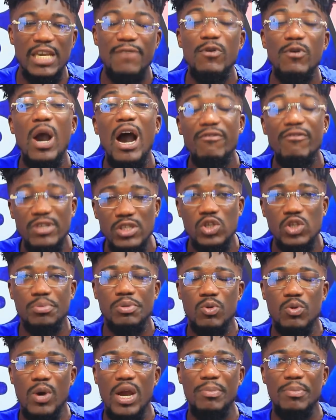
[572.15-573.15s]
if you haven't
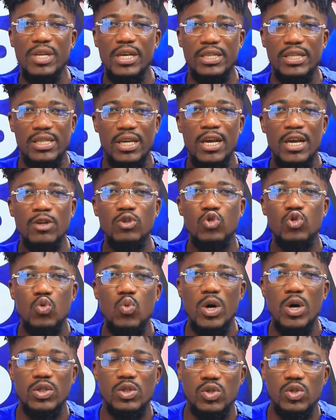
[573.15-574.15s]
subscribed yet, do
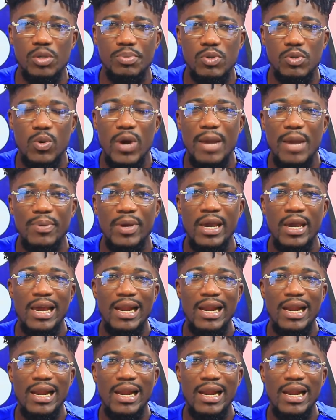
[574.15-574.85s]
well to subscribe,